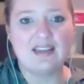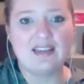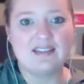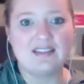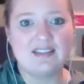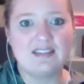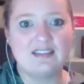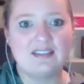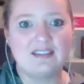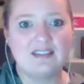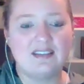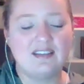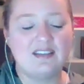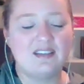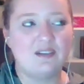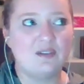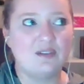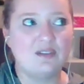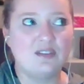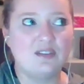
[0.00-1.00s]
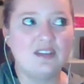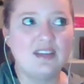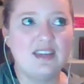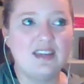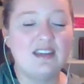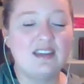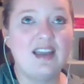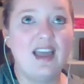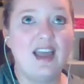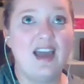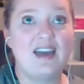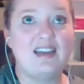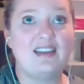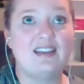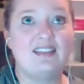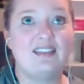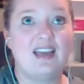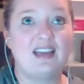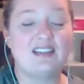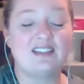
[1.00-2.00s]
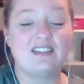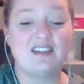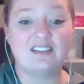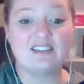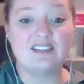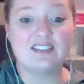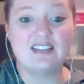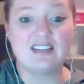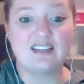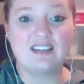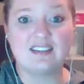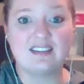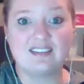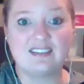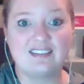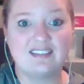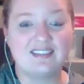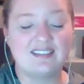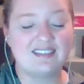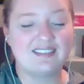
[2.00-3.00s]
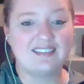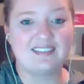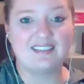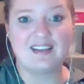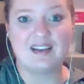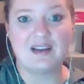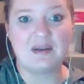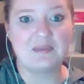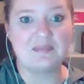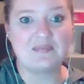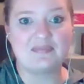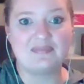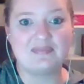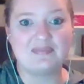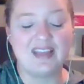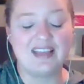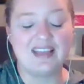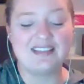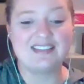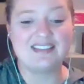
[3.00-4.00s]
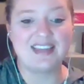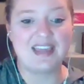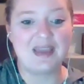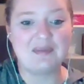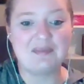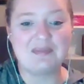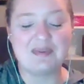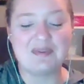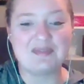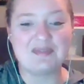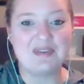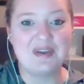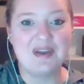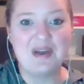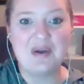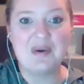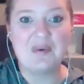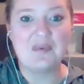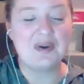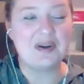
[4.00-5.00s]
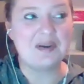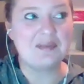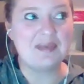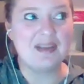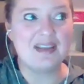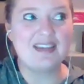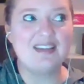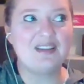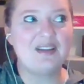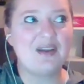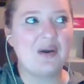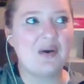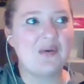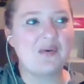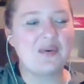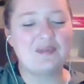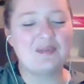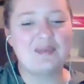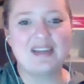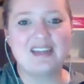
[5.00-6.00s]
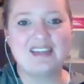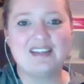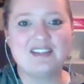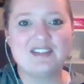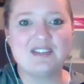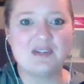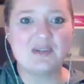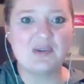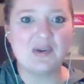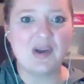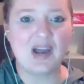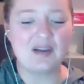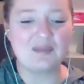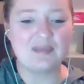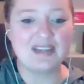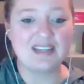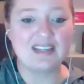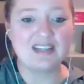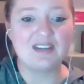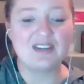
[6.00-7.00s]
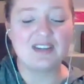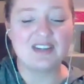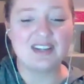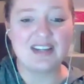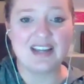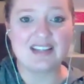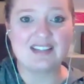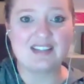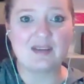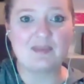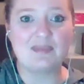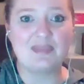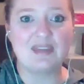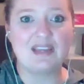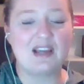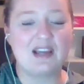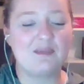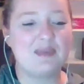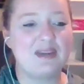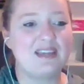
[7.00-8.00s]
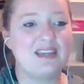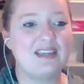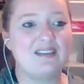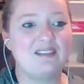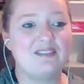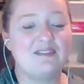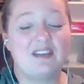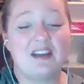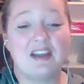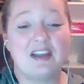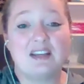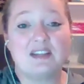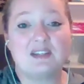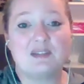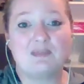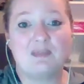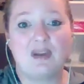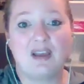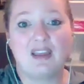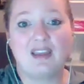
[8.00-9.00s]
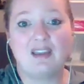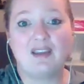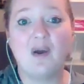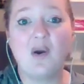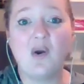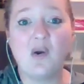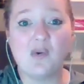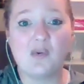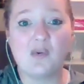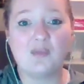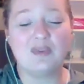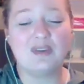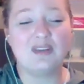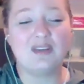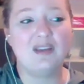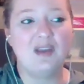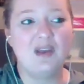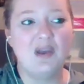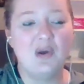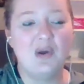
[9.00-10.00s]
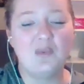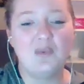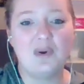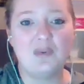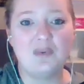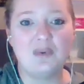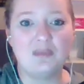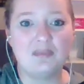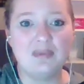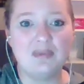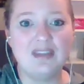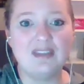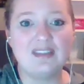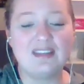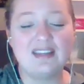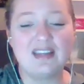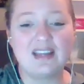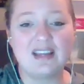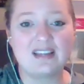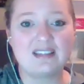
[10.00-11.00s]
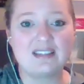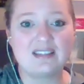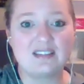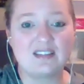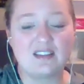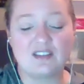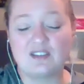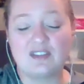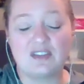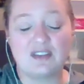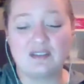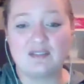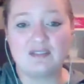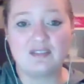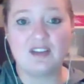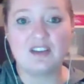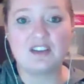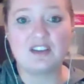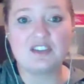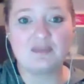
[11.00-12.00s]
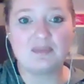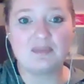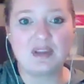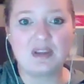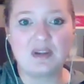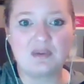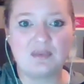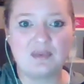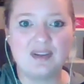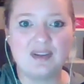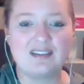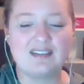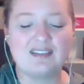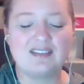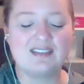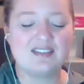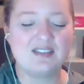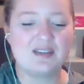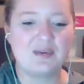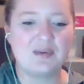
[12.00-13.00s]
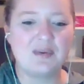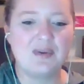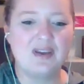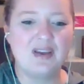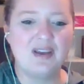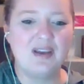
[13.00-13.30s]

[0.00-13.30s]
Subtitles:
and, looking ahead at that daunting landscape of where am I going to go? What am I going to do? How am I going to create something? How am I going to find my home? What will be the next or the launch of my career. So,